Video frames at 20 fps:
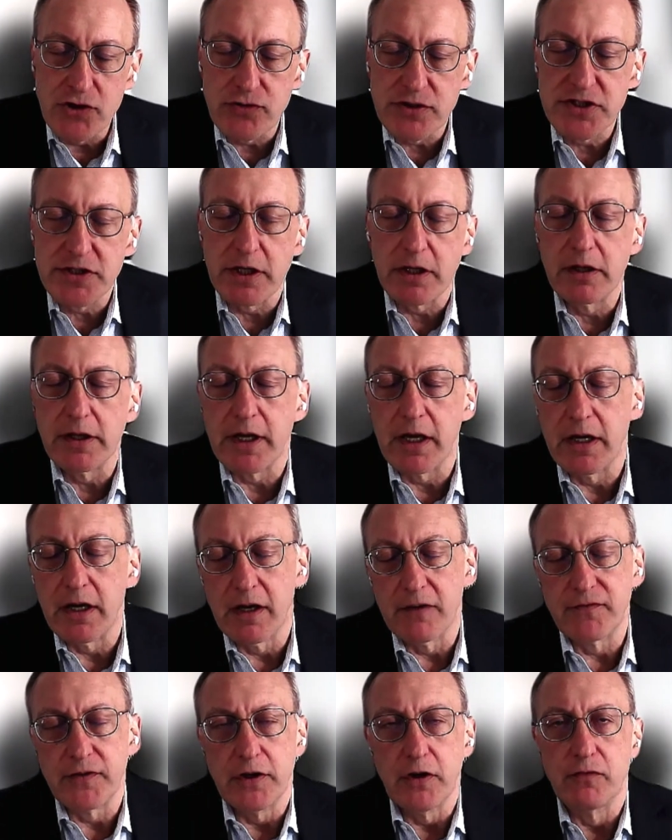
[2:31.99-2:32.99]

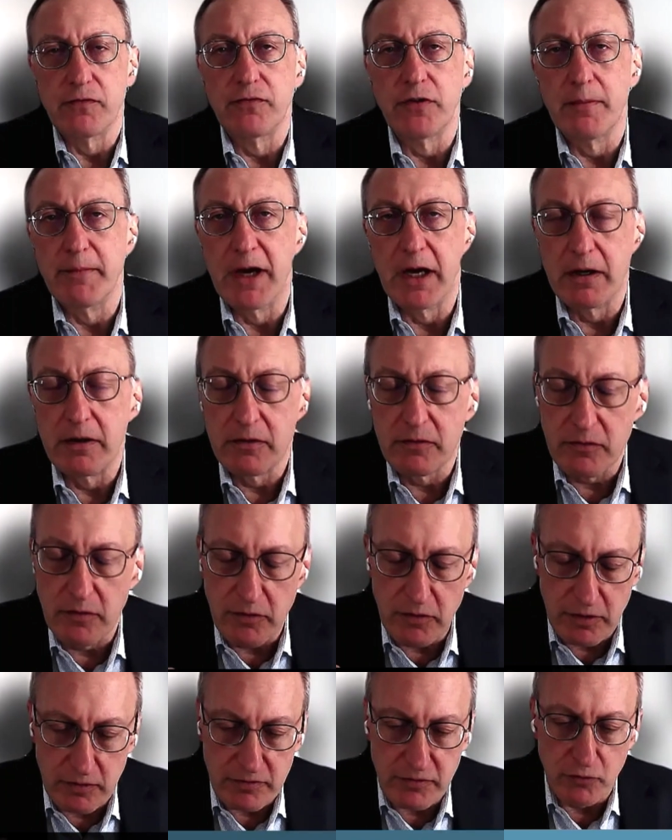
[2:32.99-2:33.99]
Interestingly enough, you know, from
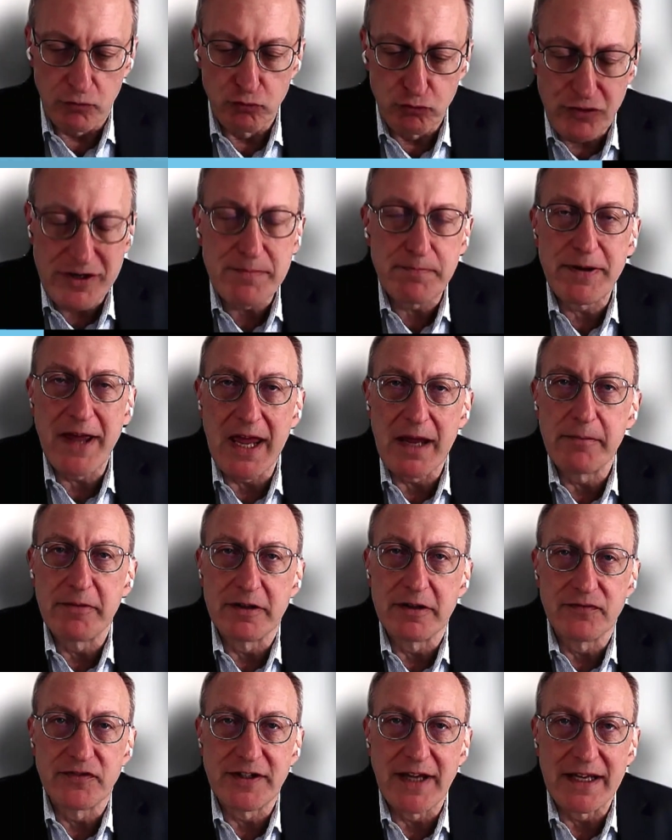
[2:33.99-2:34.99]
the
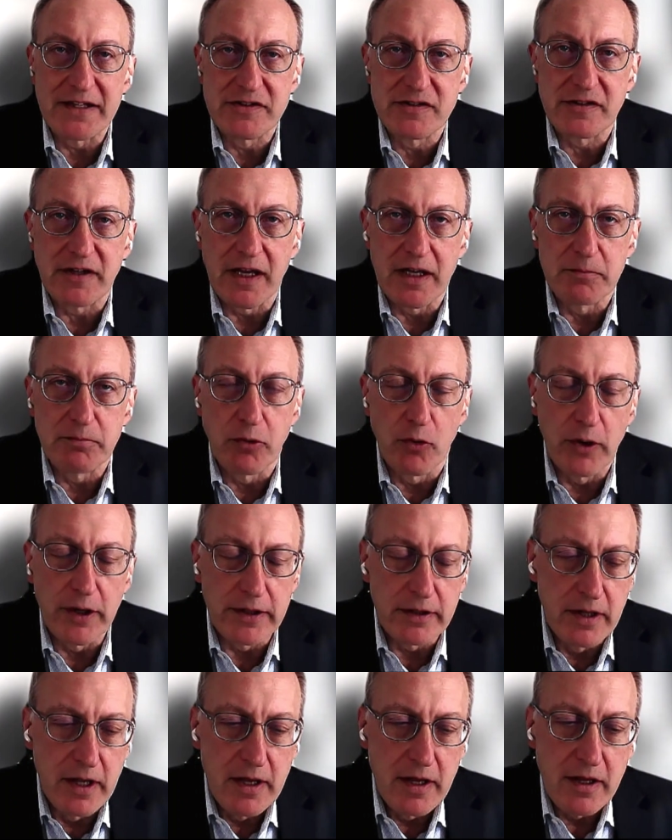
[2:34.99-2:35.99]
repayment of debt
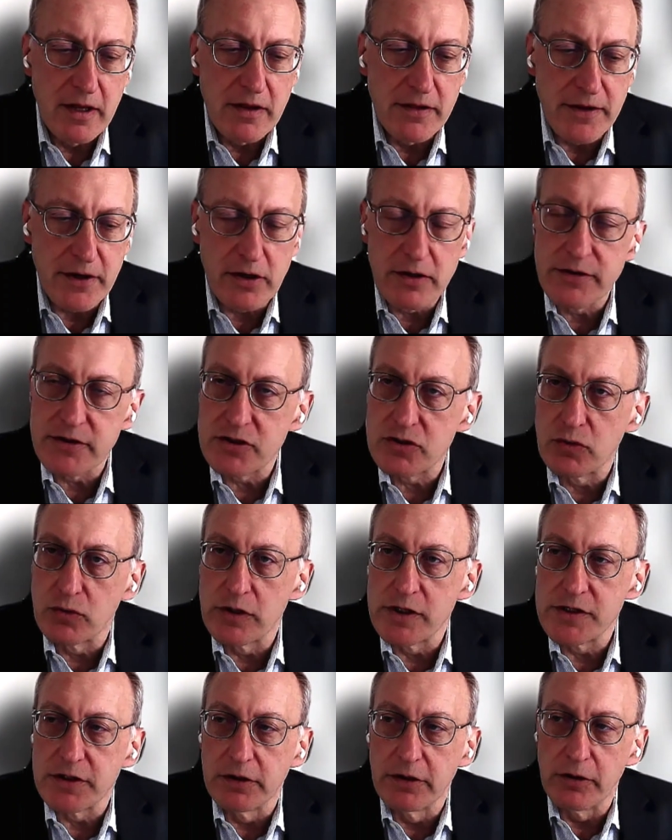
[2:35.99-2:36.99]
standpoint, there
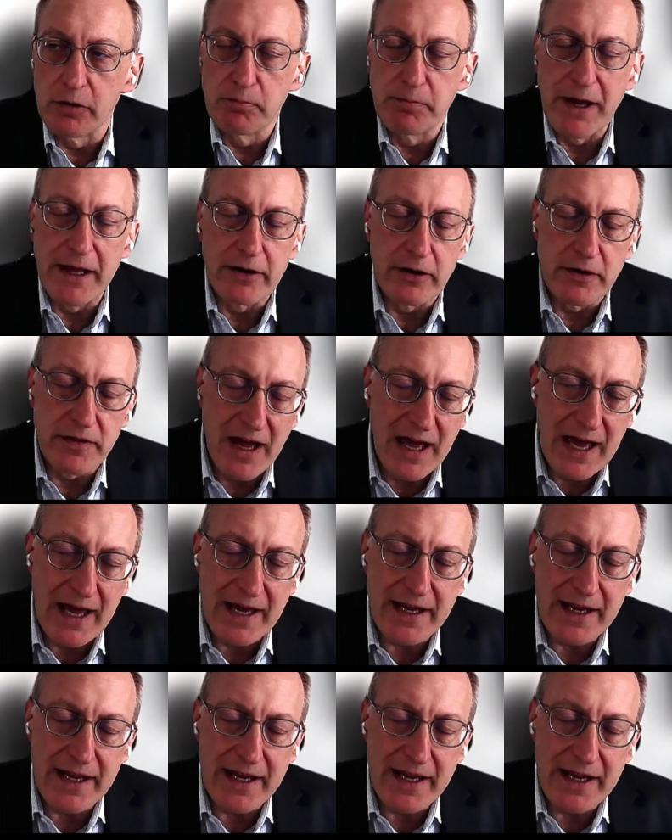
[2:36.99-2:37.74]
the story is a little better.